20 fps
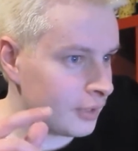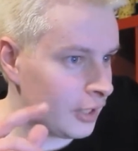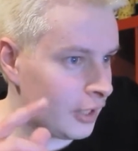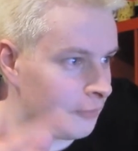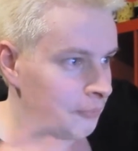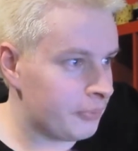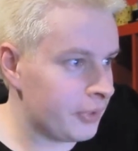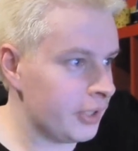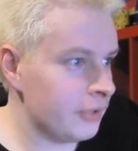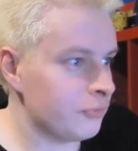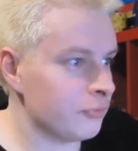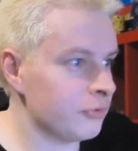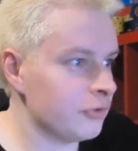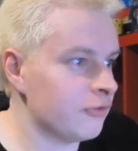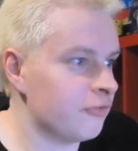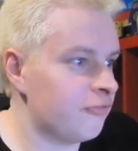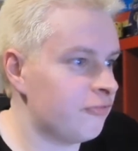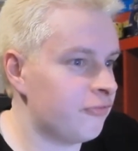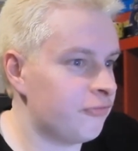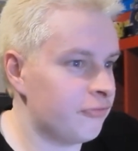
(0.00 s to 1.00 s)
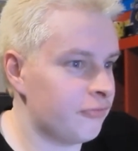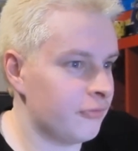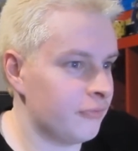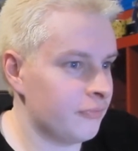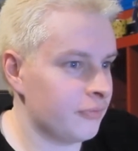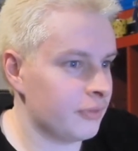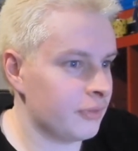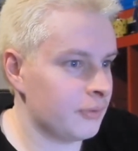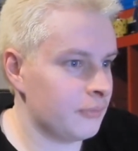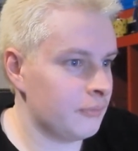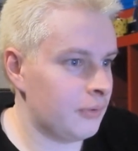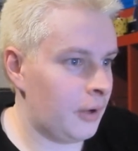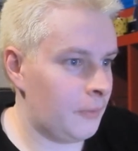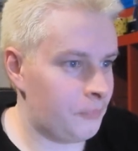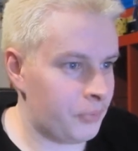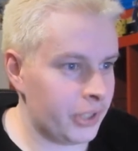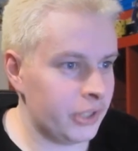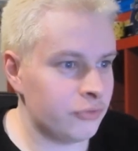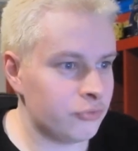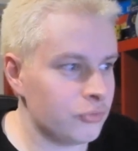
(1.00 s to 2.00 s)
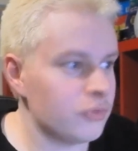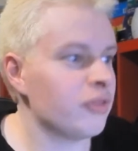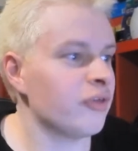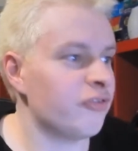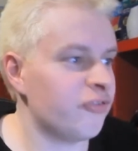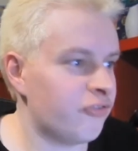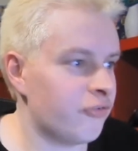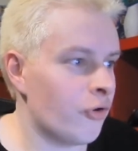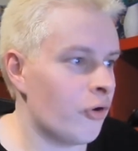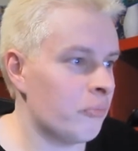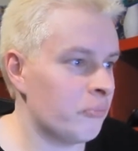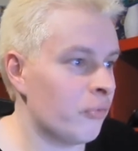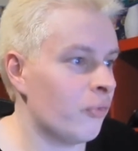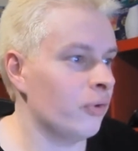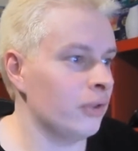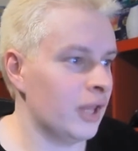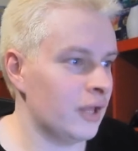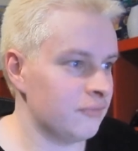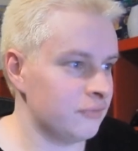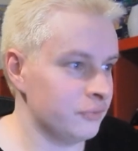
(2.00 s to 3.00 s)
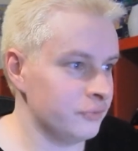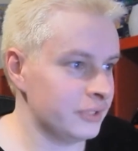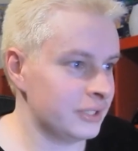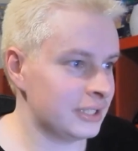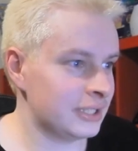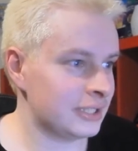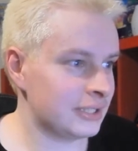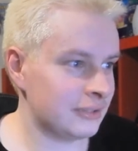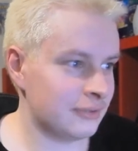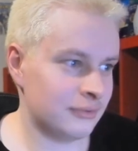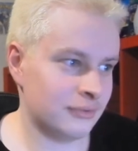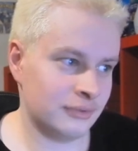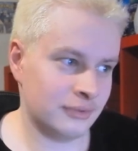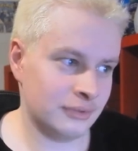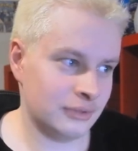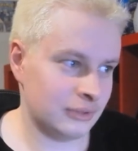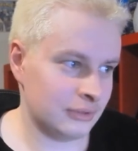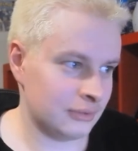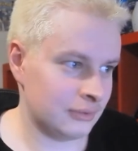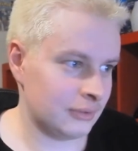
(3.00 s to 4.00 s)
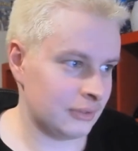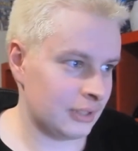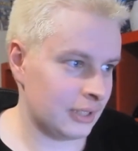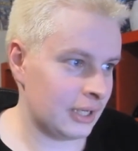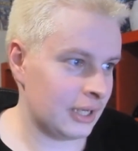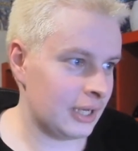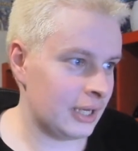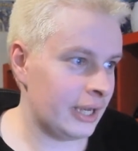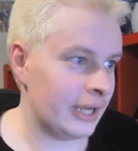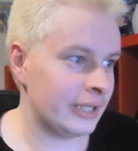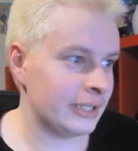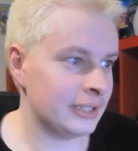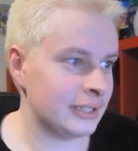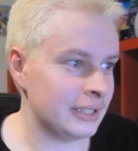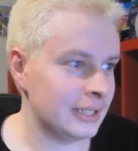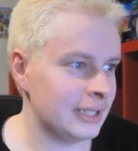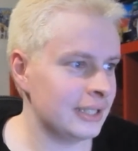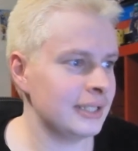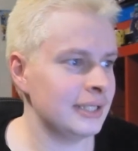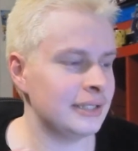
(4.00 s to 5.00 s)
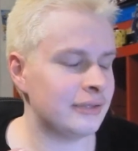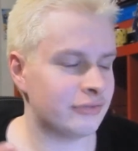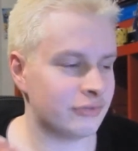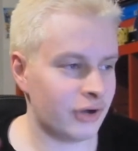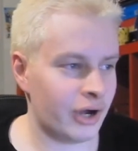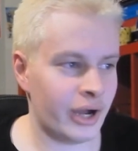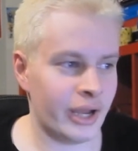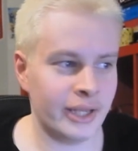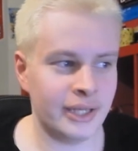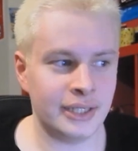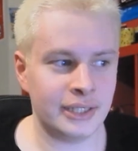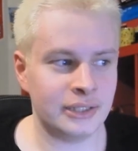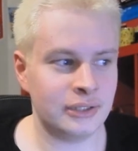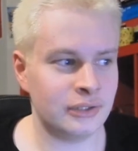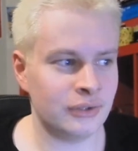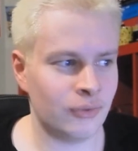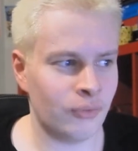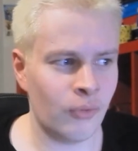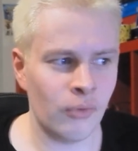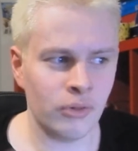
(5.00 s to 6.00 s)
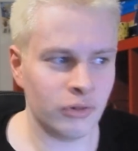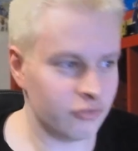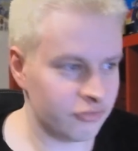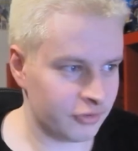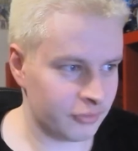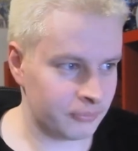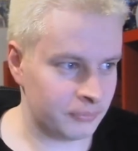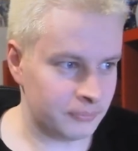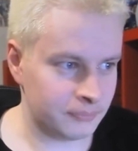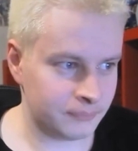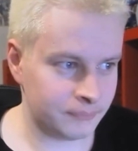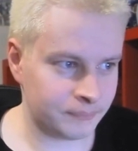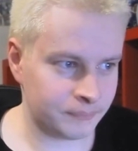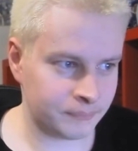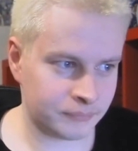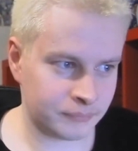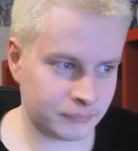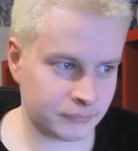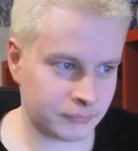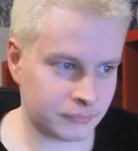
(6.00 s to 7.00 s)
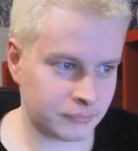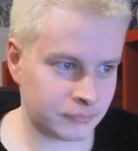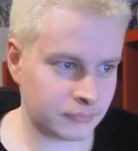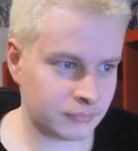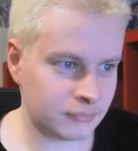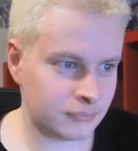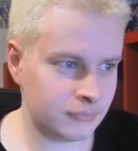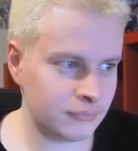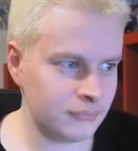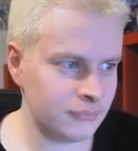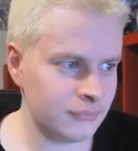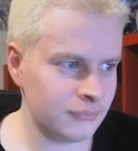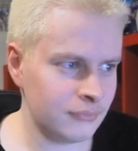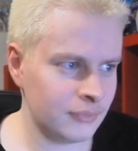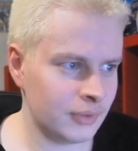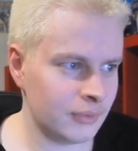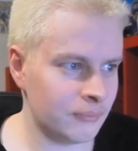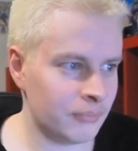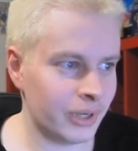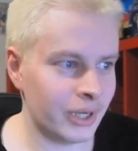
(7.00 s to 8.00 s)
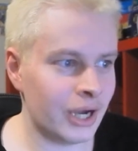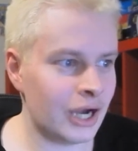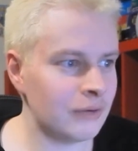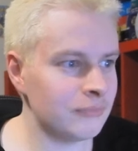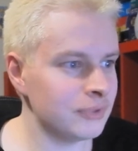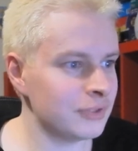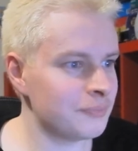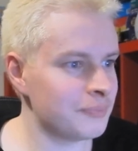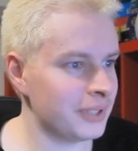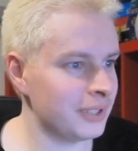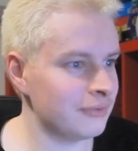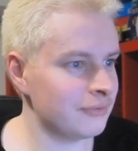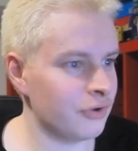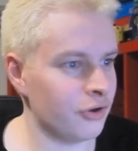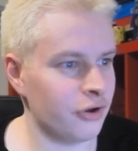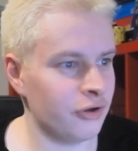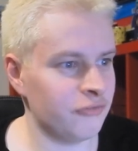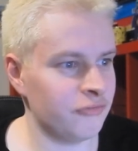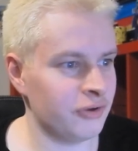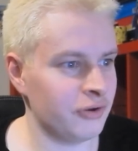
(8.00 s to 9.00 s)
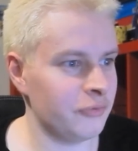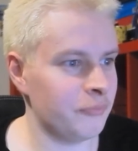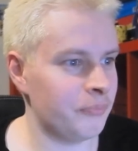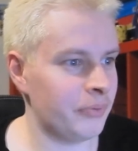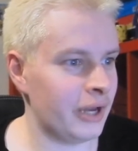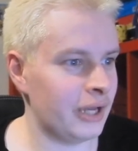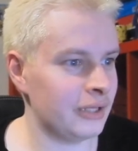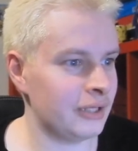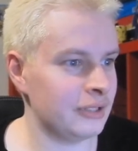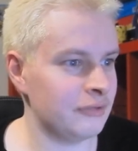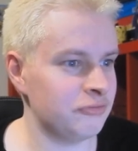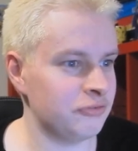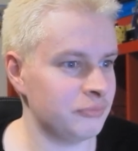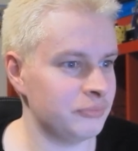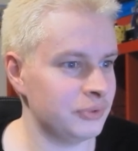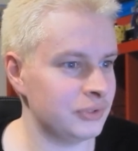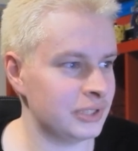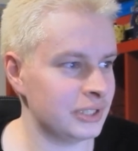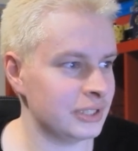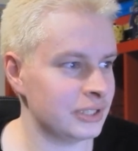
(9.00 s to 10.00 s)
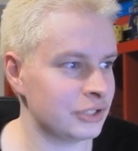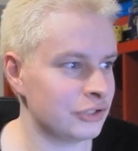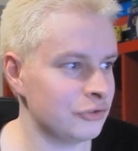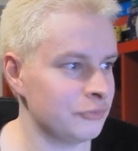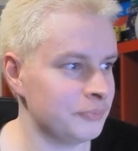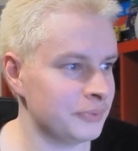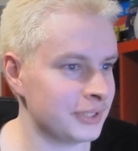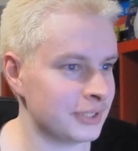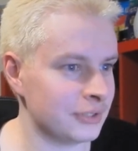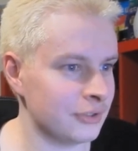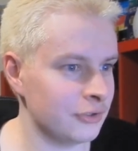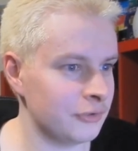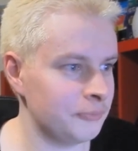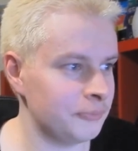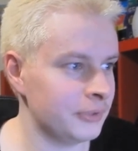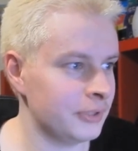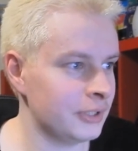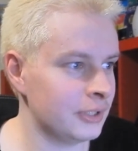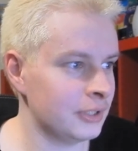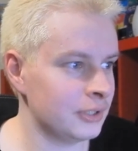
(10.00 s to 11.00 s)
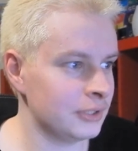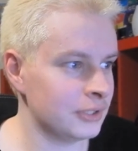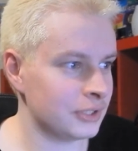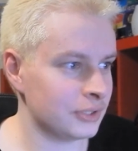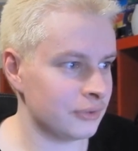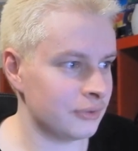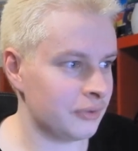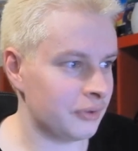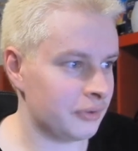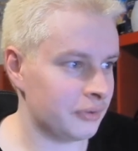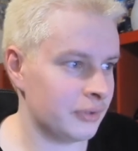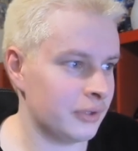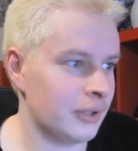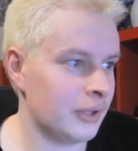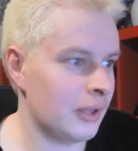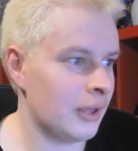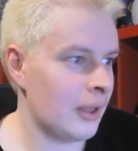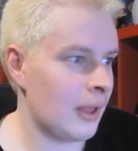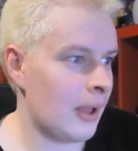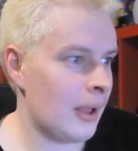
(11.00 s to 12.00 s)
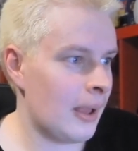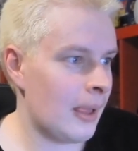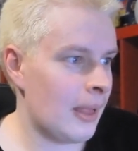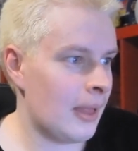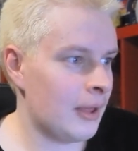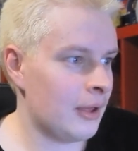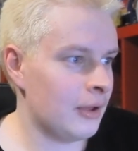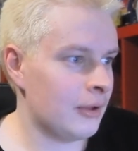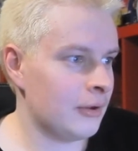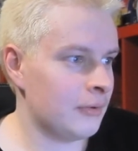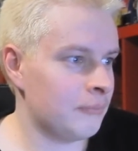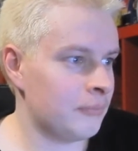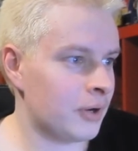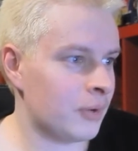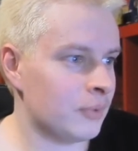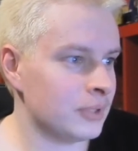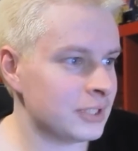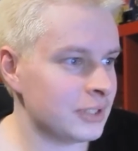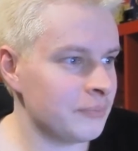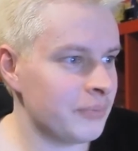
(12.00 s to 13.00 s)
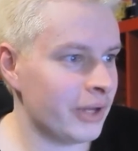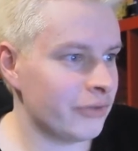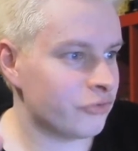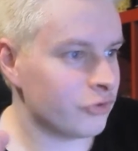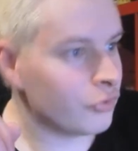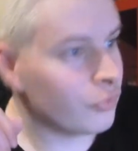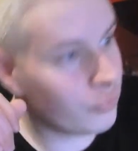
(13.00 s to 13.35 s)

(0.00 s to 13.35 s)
I played through the 4 more levels, and nearly died in all of them. My arm was beginning to hurt very badly from using the Super Scope so long, but I wasn't about to